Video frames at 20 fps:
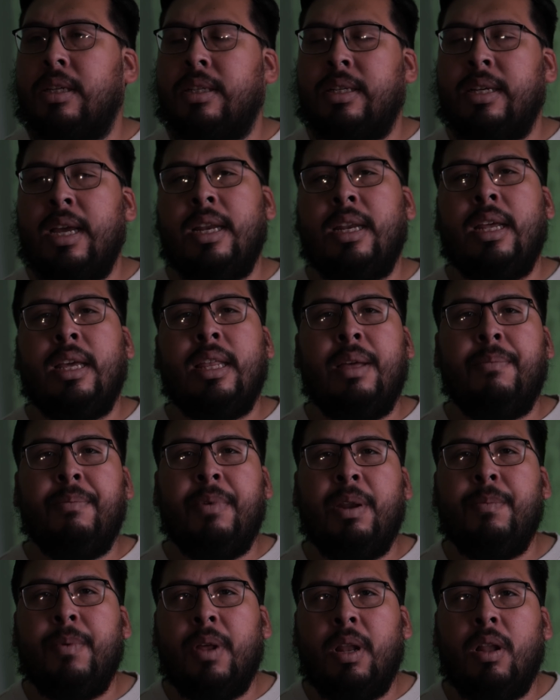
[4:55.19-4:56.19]
gig that
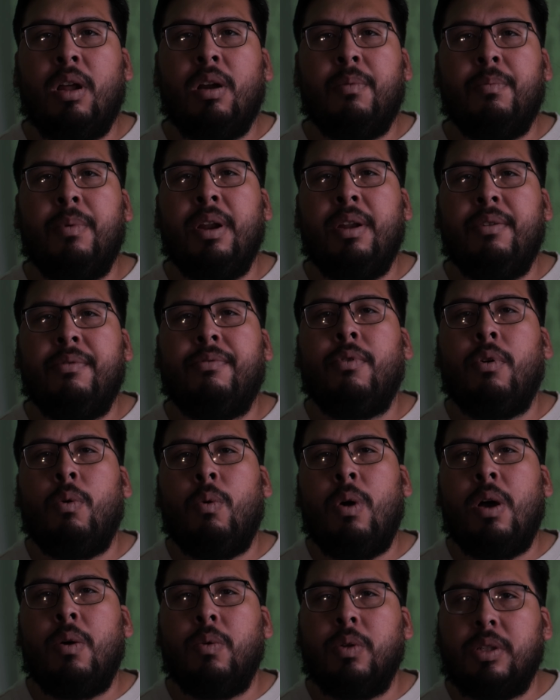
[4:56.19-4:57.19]
made me a lot of money for a
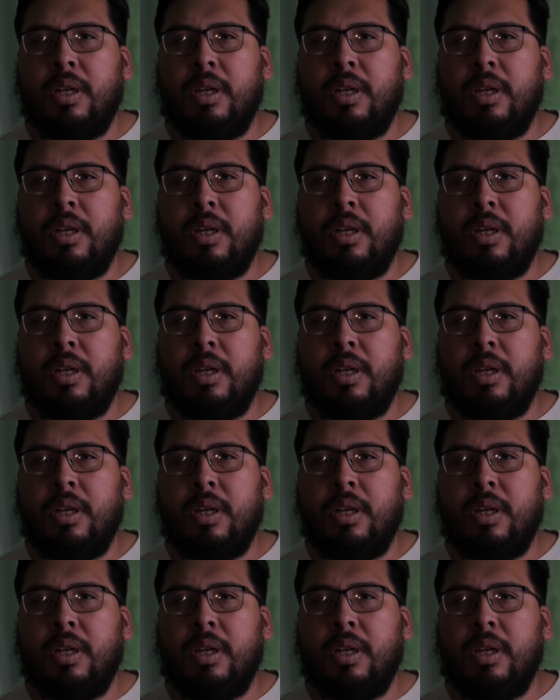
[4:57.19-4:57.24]
while,